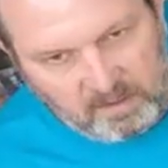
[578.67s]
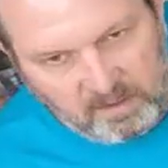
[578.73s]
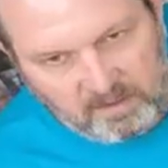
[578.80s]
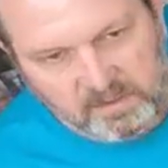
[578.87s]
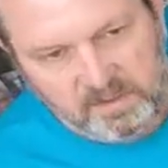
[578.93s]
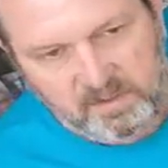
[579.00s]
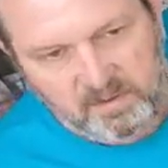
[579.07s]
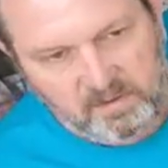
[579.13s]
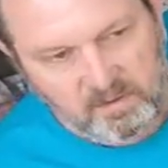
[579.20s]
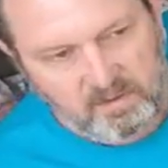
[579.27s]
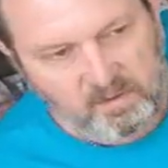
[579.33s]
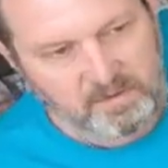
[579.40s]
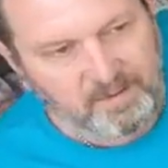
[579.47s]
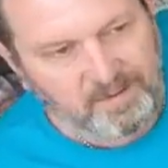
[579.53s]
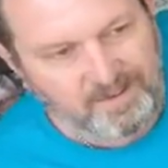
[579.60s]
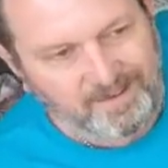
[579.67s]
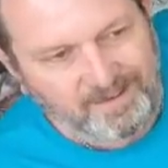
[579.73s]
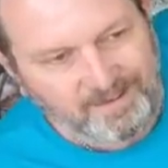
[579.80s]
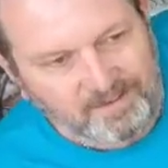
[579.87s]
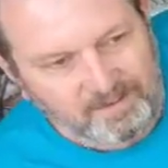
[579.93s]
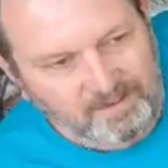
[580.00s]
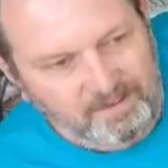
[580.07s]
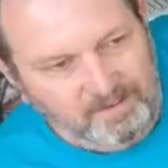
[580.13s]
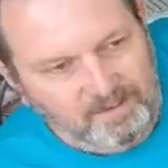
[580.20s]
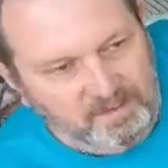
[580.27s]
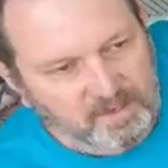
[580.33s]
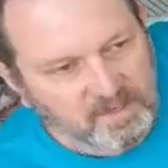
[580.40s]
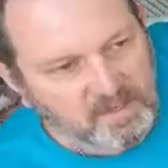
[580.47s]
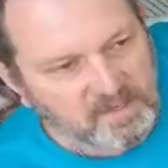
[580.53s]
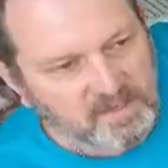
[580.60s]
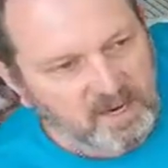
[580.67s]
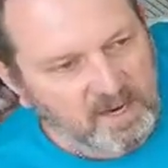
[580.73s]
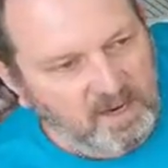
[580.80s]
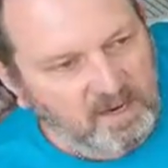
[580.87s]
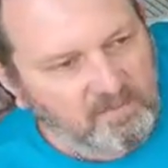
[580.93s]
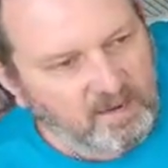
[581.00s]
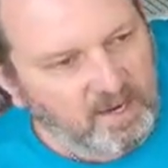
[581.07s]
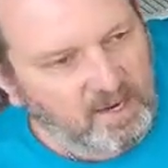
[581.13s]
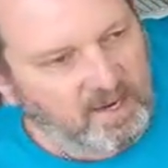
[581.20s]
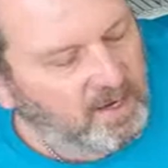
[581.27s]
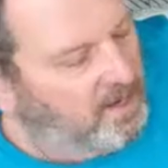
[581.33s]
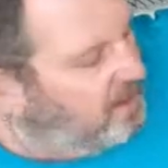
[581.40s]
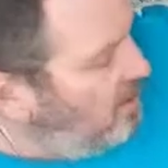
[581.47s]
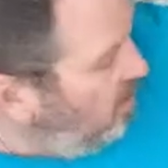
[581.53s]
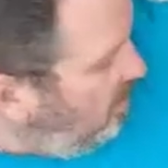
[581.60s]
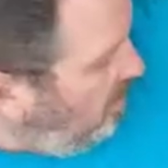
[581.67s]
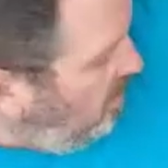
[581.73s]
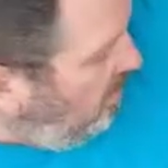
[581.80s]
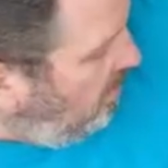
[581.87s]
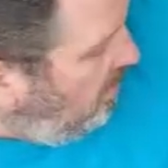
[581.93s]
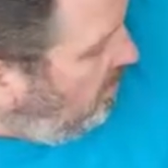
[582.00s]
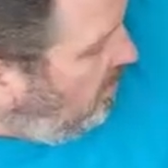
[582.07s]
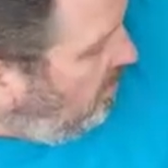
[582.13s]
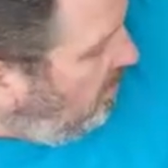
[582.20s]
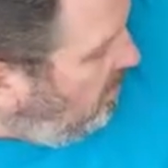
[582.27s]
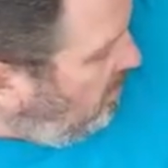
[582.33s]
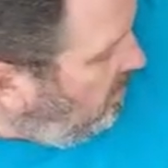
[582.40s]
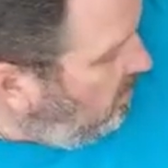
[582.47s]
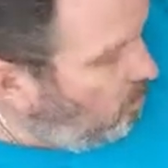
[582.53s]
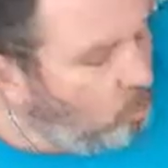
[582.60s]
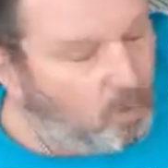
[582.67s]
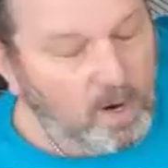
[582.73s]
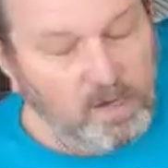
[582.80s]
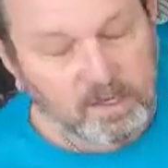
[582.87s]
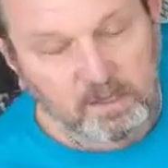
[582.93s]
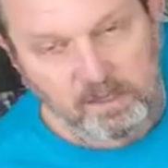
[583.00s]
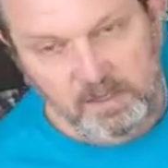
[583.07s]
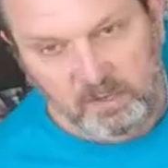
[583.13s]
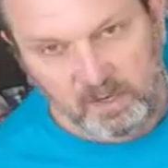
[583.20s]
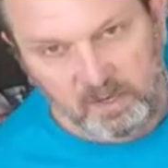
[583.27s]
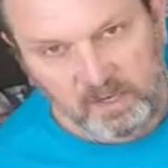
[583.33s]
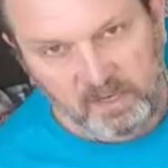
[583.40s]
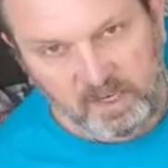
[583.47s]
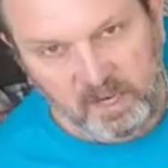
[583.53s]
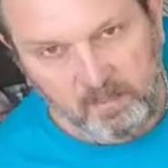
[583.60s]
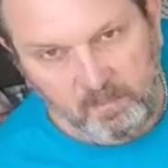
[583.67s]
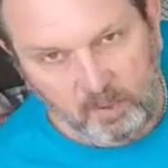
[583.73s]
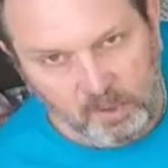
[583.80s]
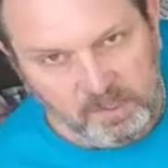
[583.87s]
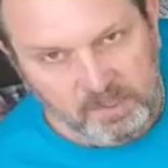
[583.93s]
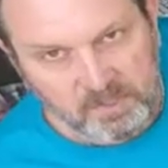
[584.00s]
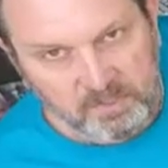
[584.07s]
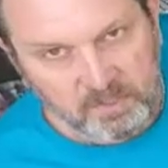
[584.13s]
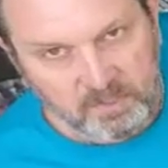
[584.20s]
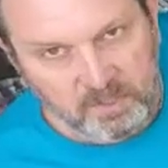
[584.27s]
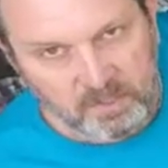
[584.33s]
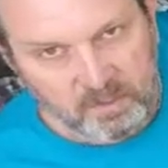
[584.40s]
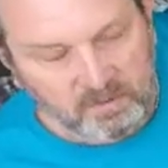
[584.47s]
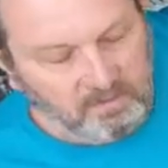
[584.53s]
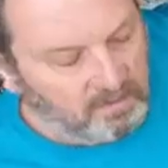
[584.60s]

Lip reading: is these have a water tray to keep moisture in,